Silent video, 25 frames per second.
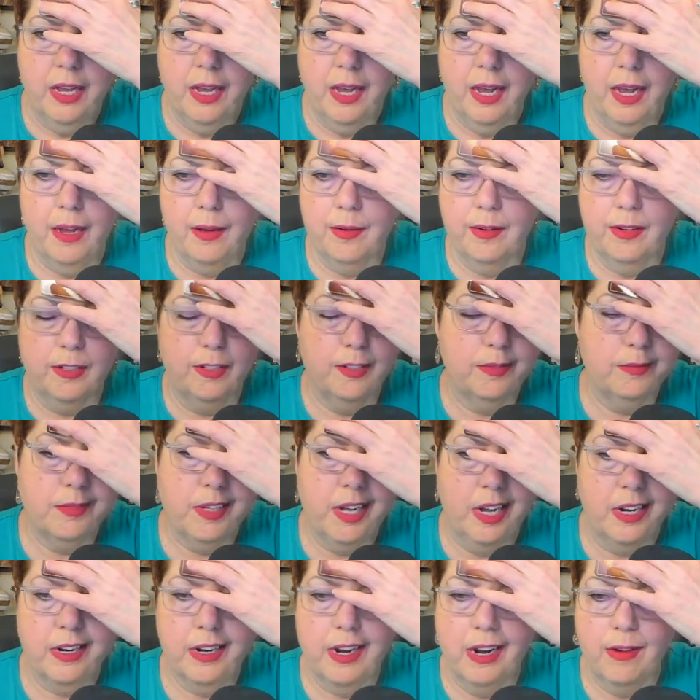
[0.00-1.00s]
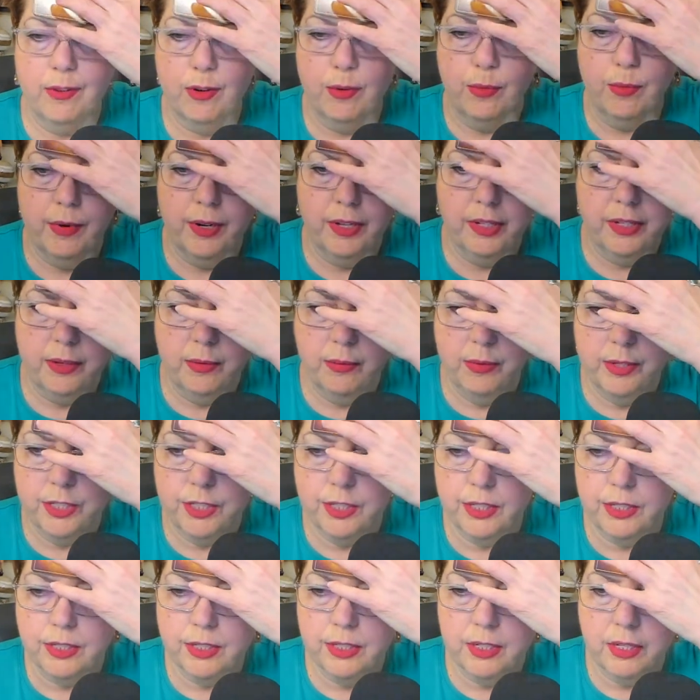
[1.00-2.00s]
I never really
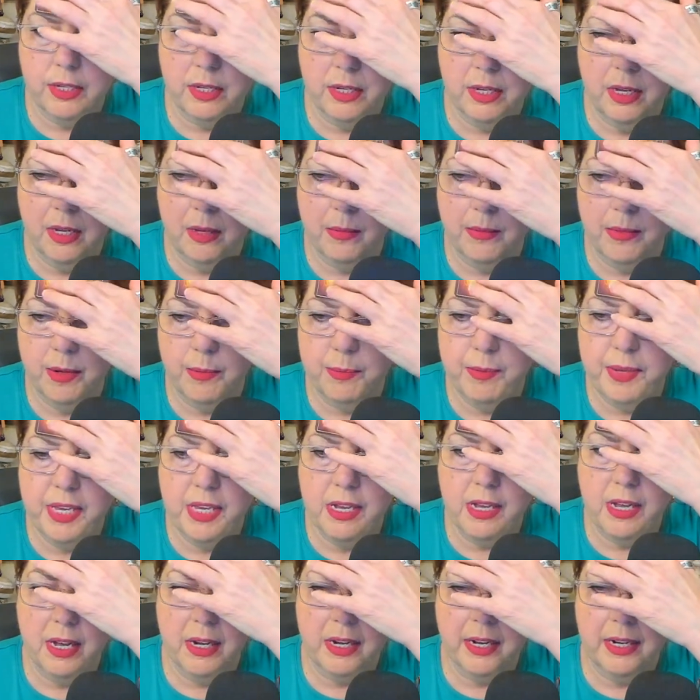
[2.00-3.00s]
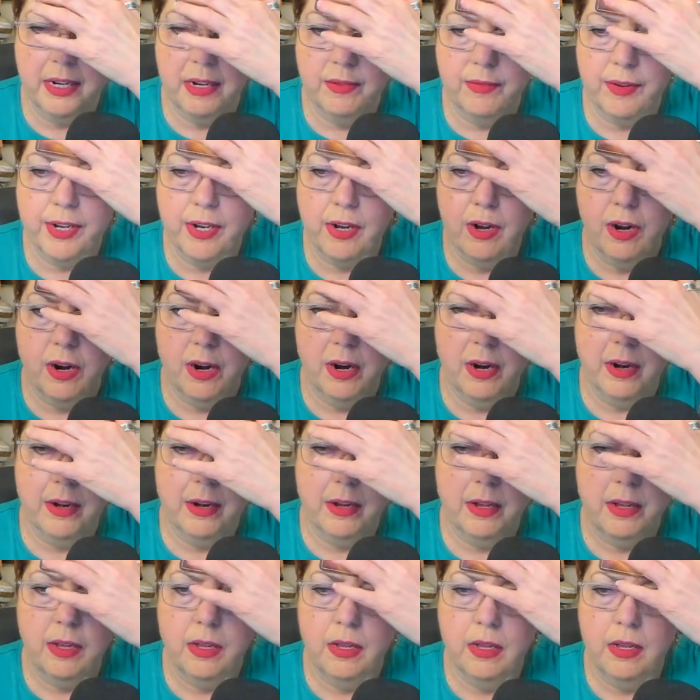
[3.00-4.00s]
wish it's a peacock in every card.
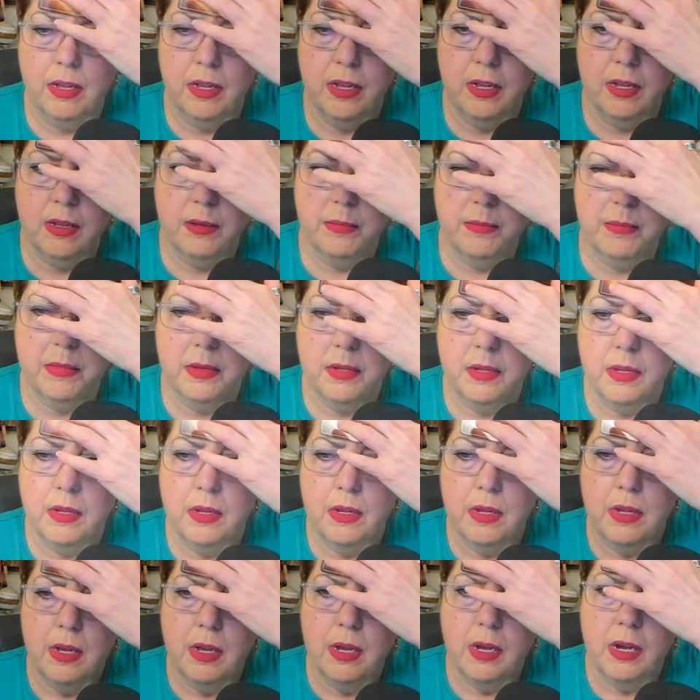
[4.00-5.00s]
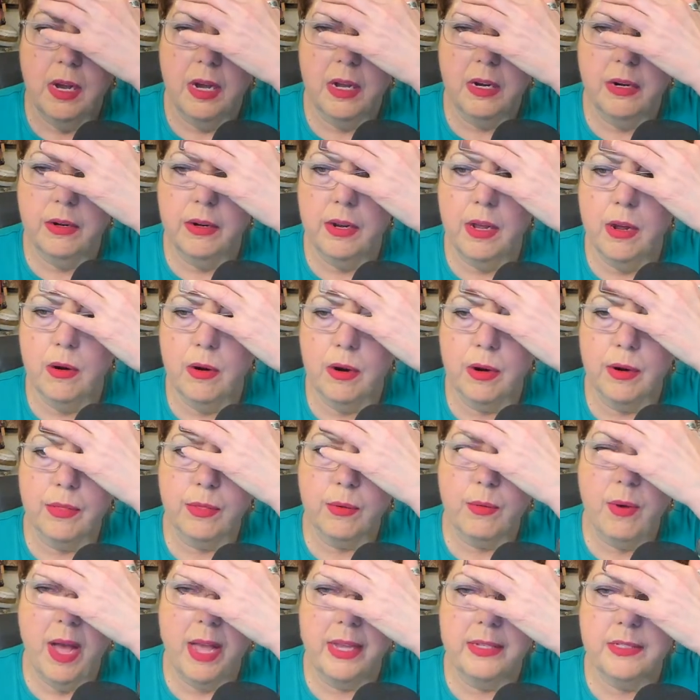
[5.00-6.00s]
I don't know,
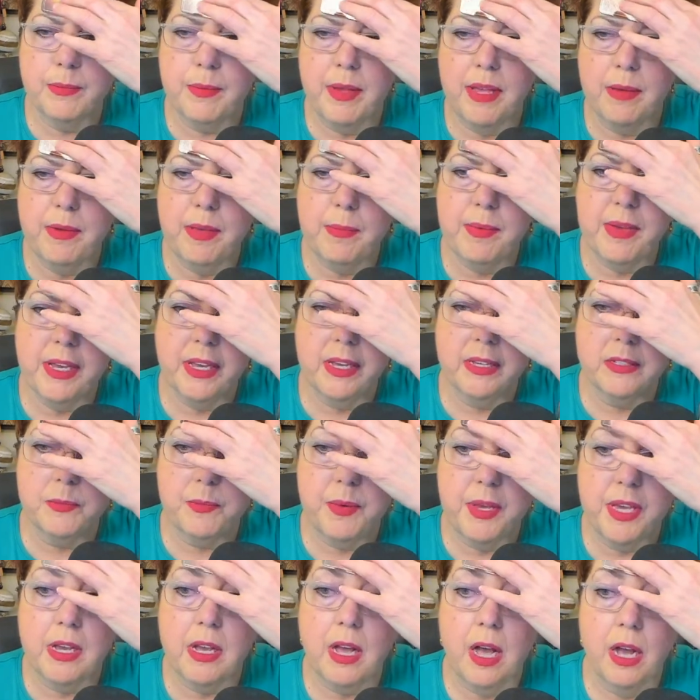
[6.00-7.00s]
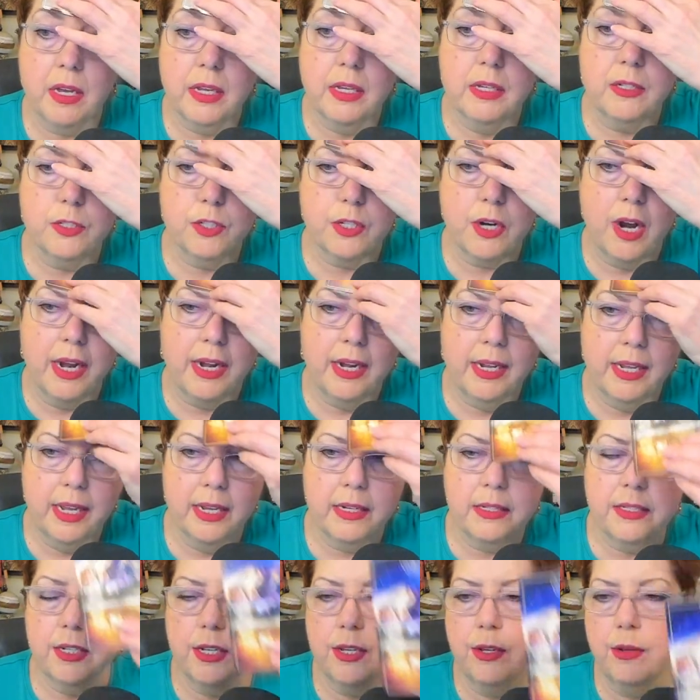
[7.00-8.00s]
Earthwise. Maybe because peacock is trying to
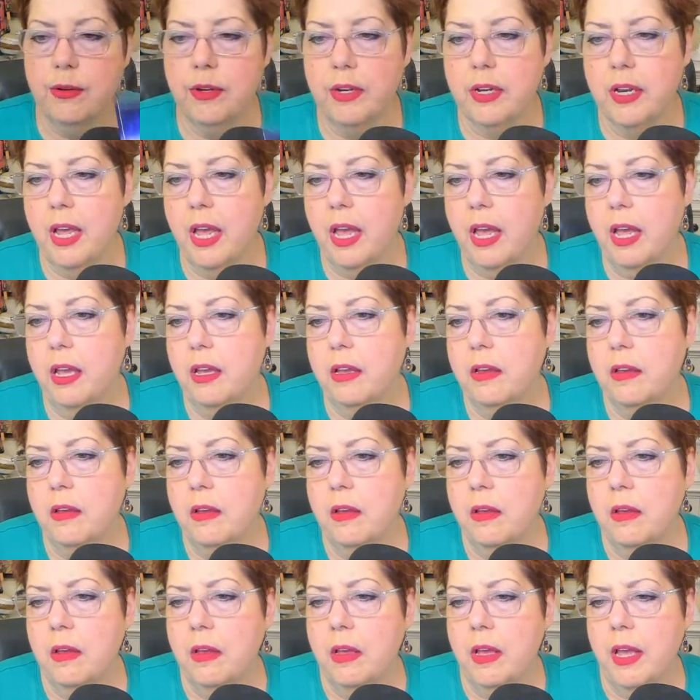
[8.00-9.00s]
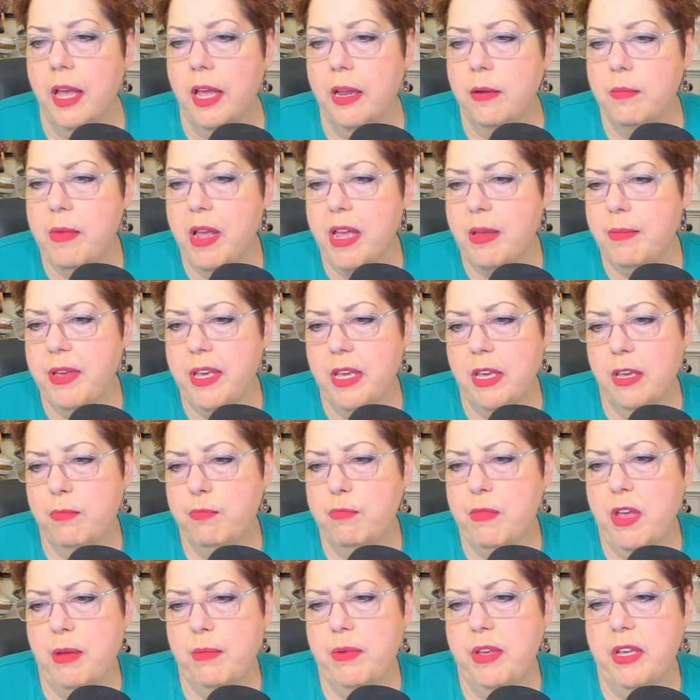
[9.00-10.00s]
get to you today. And maybe
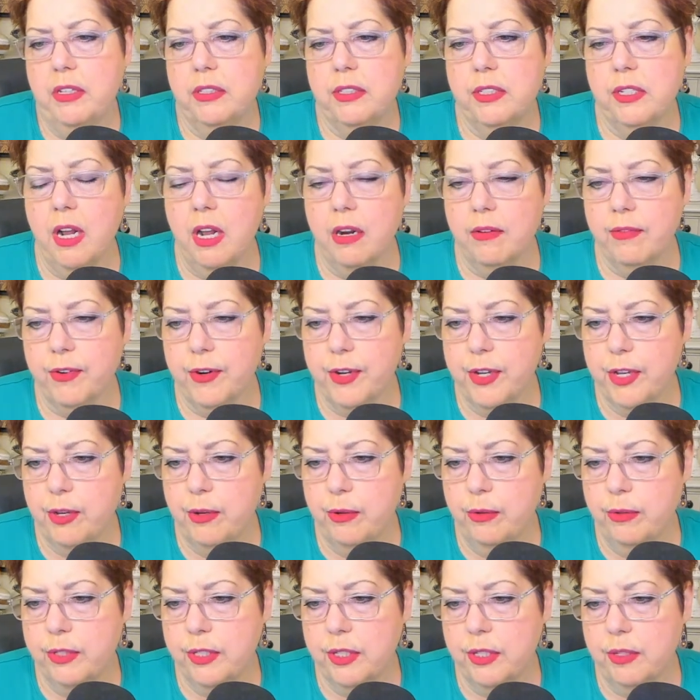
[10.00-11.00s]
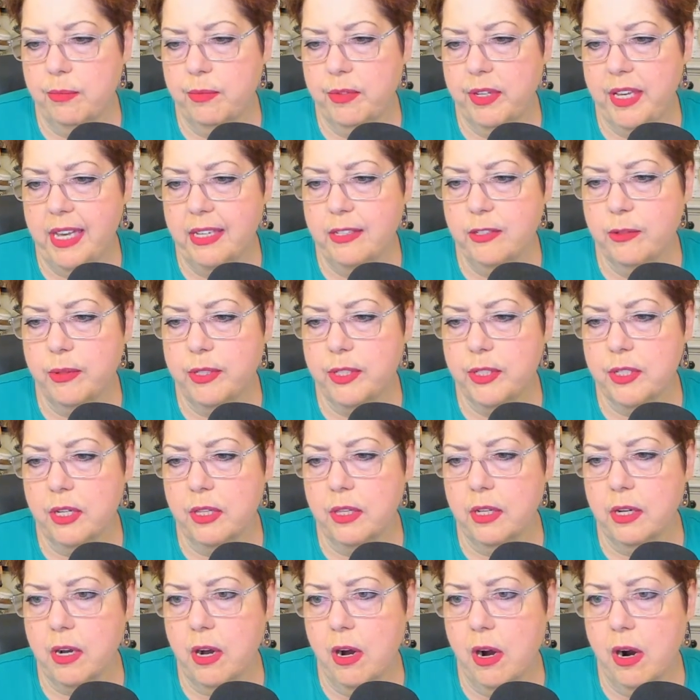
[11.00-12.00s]
it's not for you to guess what's on
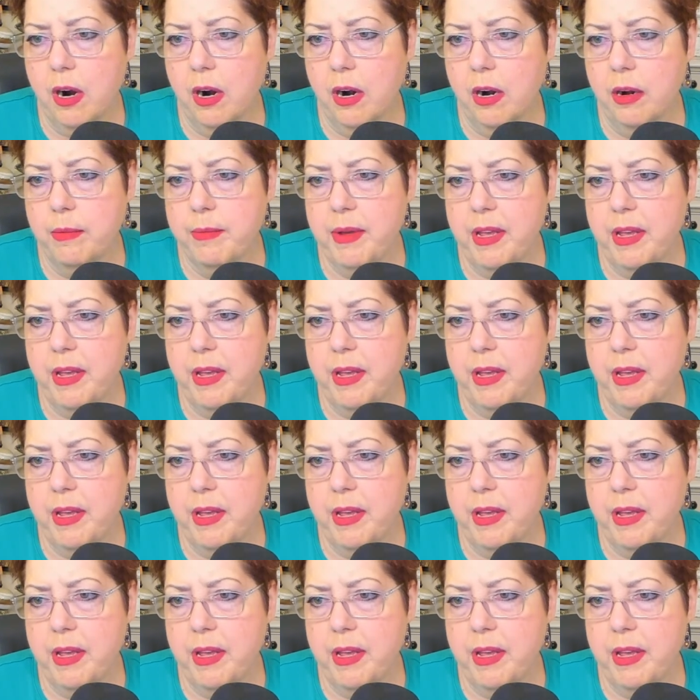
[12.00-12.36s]
the card.